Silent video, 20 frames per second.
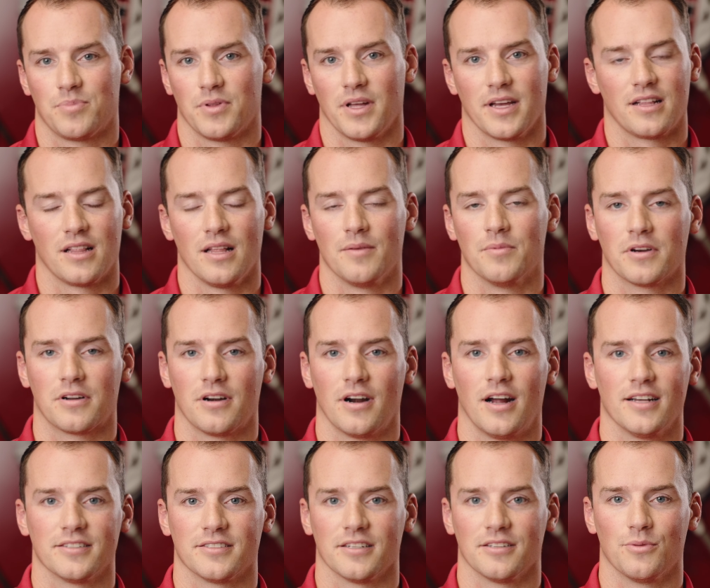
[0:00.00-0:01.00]
play club
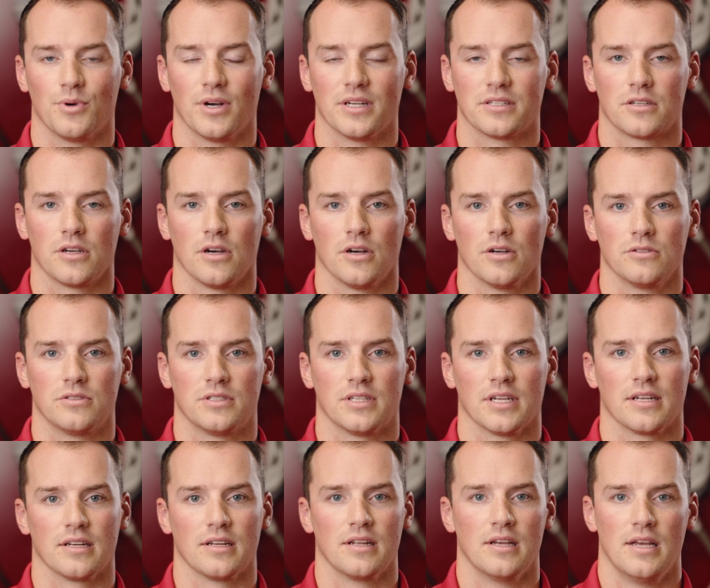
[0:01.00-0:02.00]
lacrosse on the West Coast,
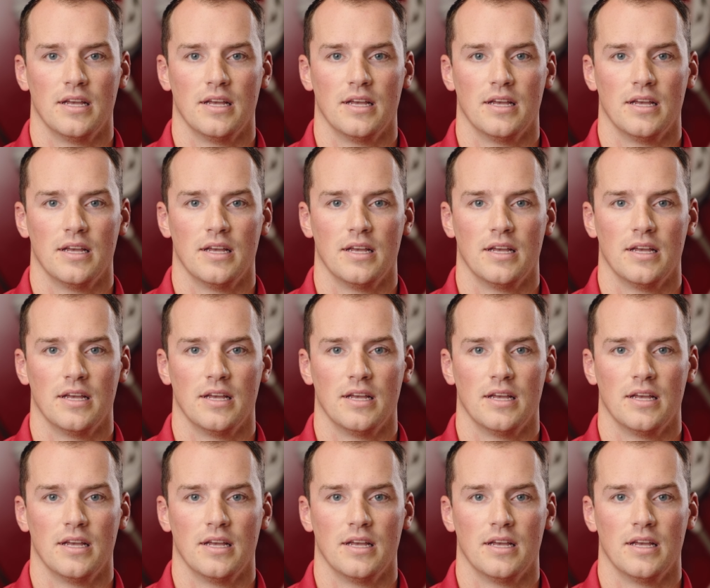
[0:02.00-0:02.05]
and